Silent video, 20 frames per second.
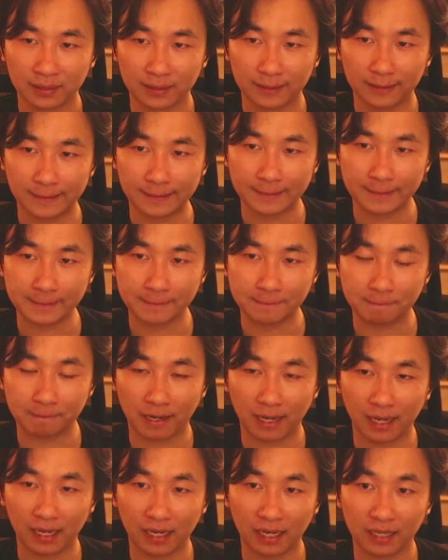
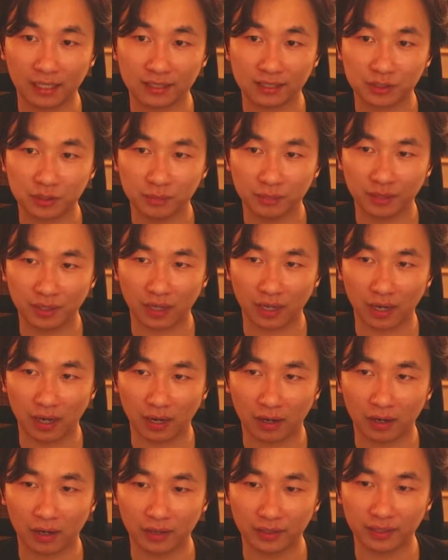I assume the
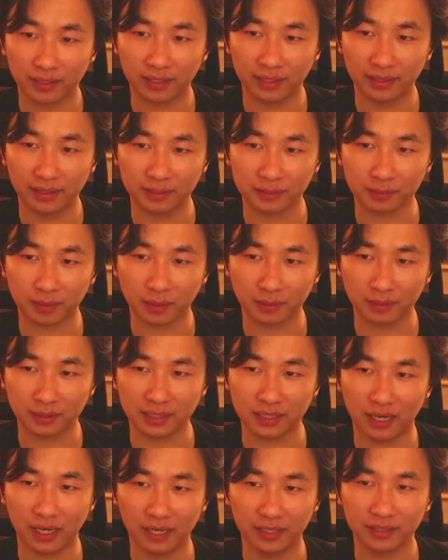card they hit is probably
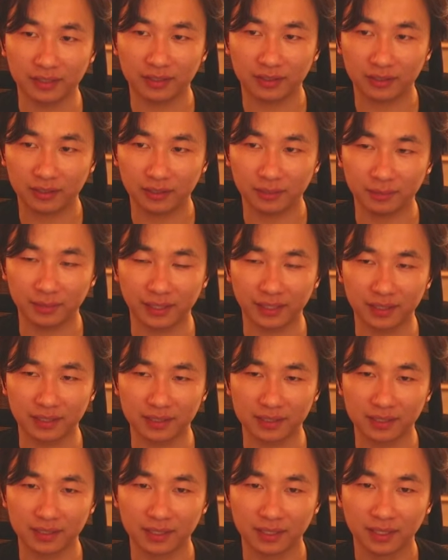Tide Turner
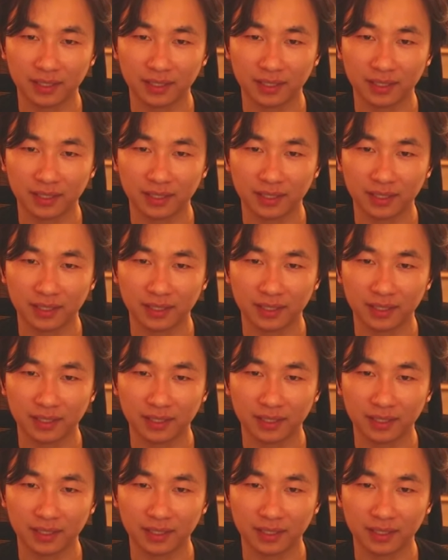because